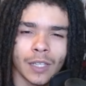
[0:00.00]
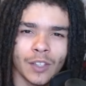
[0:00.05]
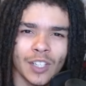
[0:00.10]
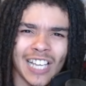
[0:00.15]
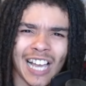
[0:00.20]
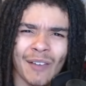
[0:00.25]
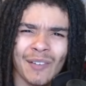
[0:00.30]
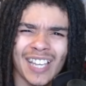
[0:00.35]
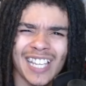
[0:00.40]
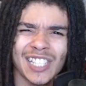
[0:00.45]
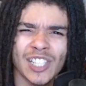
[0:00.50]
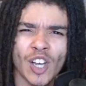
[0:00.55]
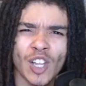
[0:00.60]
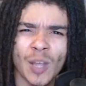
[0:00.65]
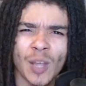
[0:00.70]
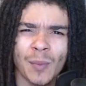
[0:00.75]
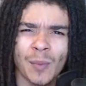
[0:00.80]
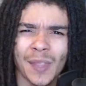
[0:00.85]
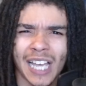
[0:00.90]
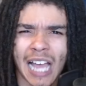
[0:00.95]
And look how he gets all
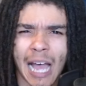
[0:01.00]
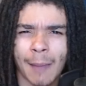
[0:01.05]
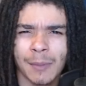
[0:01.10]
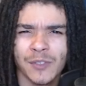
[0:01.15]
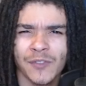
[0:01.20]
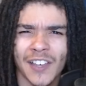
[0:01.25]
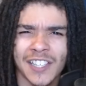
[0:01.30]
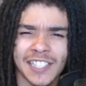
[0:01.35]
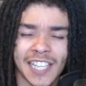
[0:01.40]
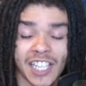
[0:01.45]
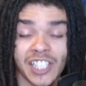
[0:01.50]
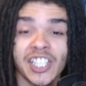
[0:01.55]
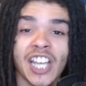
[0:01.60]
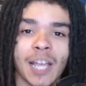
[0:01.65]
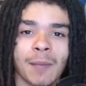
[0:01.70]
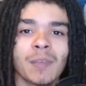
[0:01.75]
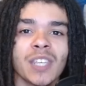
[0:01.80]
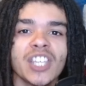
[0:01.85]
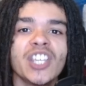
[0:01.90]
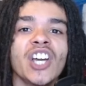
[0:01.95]
up in the cop's face like,
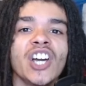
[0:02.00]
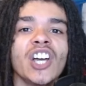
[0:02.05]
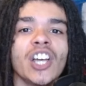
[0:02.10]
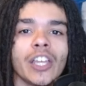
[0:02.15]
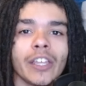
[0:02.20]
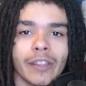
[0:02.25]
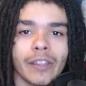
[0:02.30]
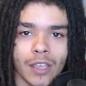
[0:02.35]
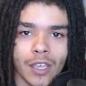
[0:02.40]
check me good.